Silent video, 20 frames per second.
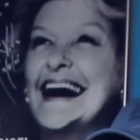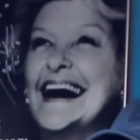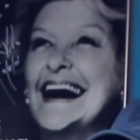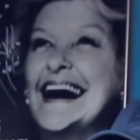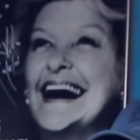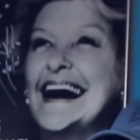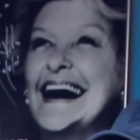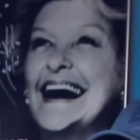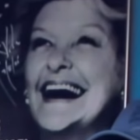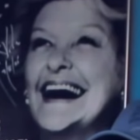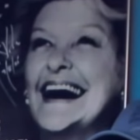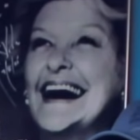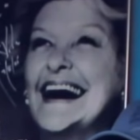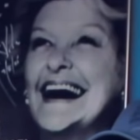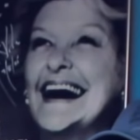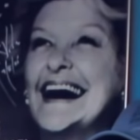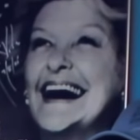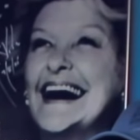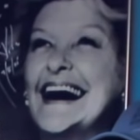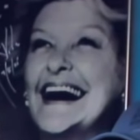
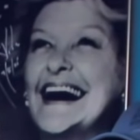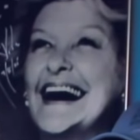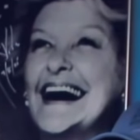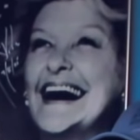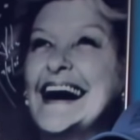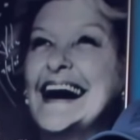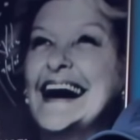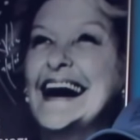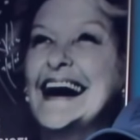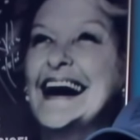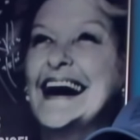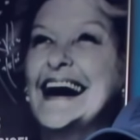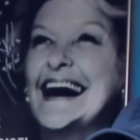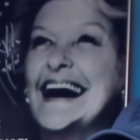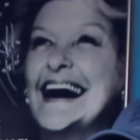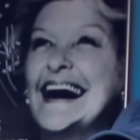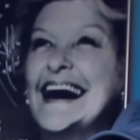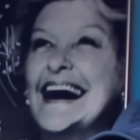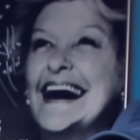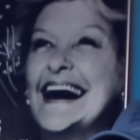
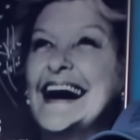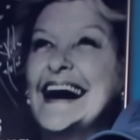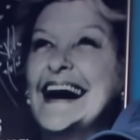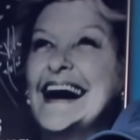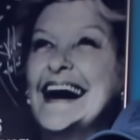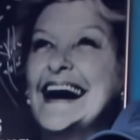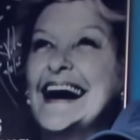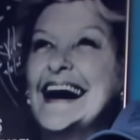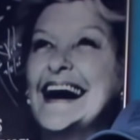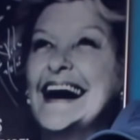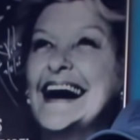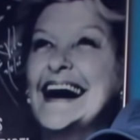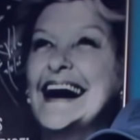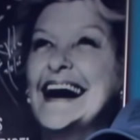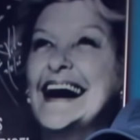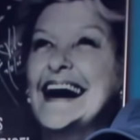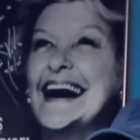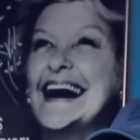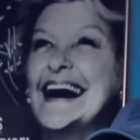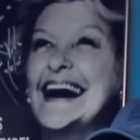
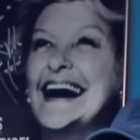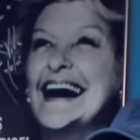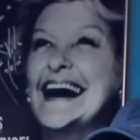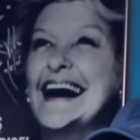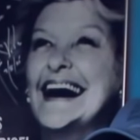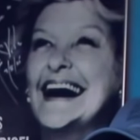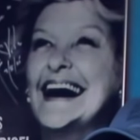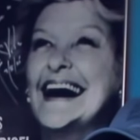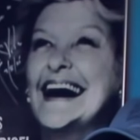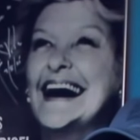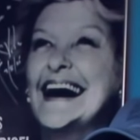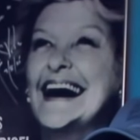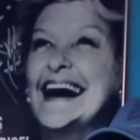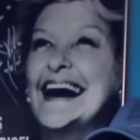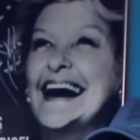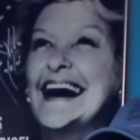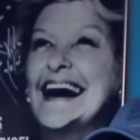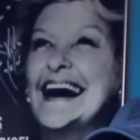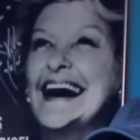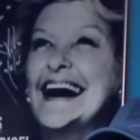
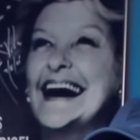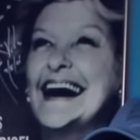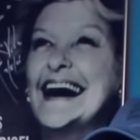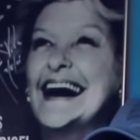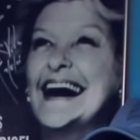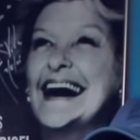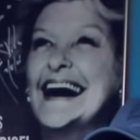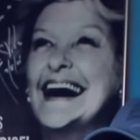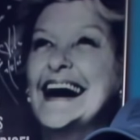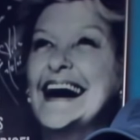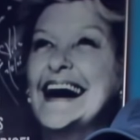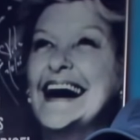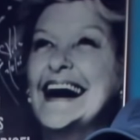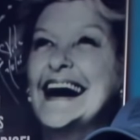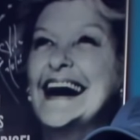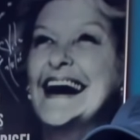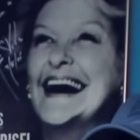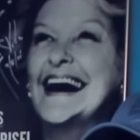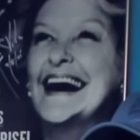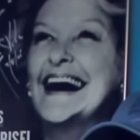
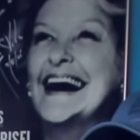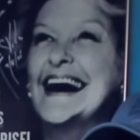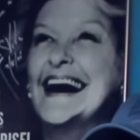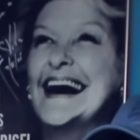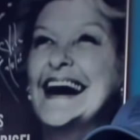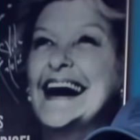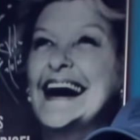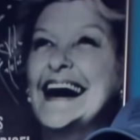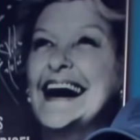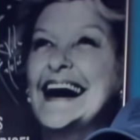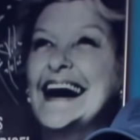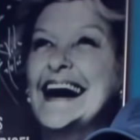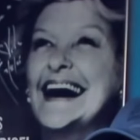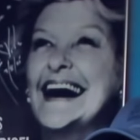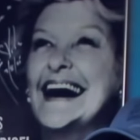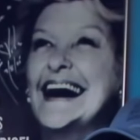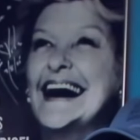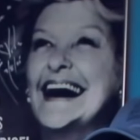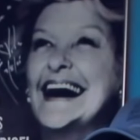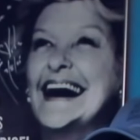
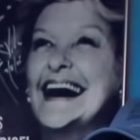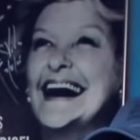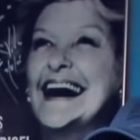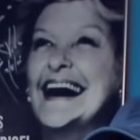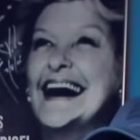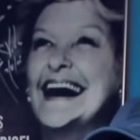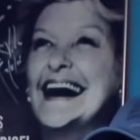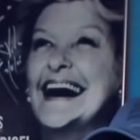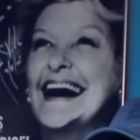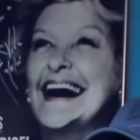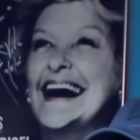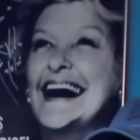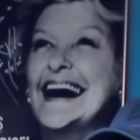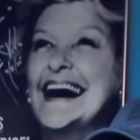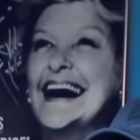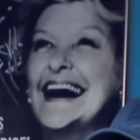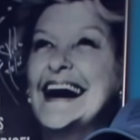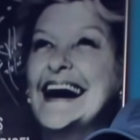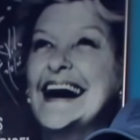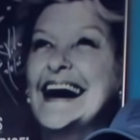
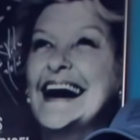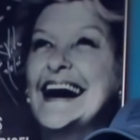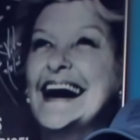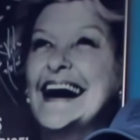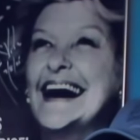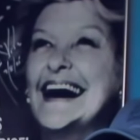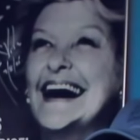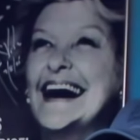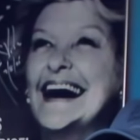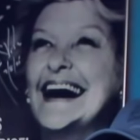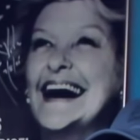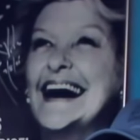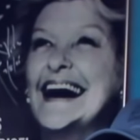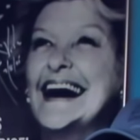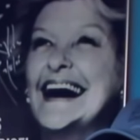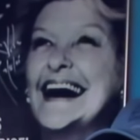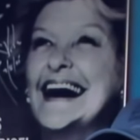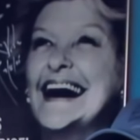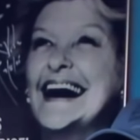The person shown says nothing.